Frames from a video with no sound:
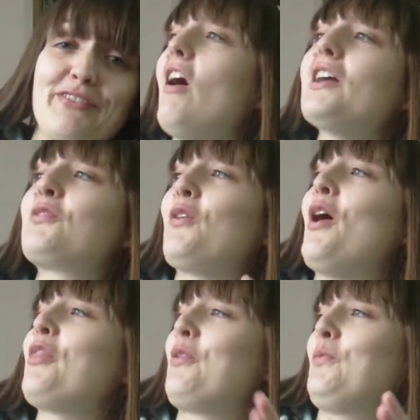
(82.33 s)
I'd
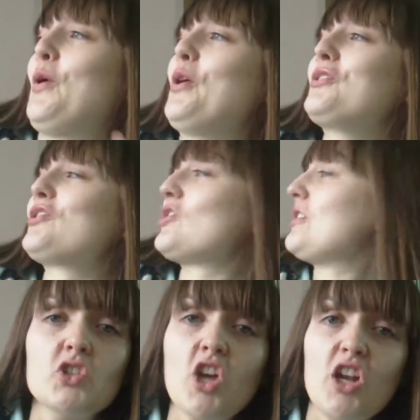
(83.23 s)
rather watch
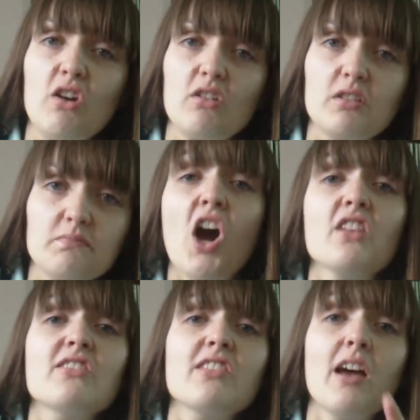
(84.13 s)
Sherlock,
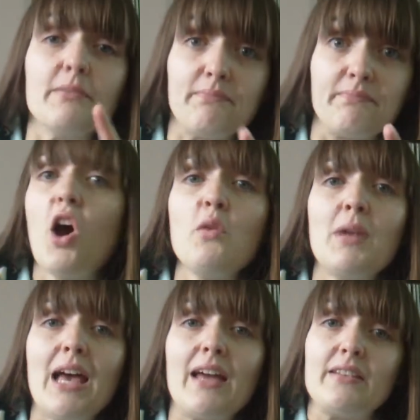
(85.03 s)
Hard Sun,
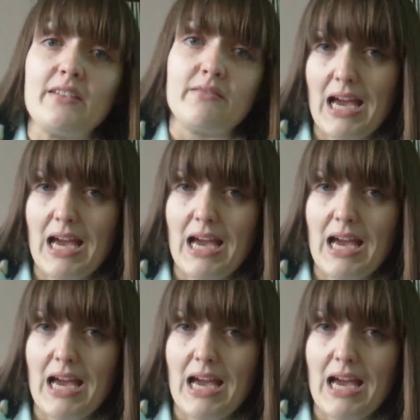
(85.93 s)
Homeland.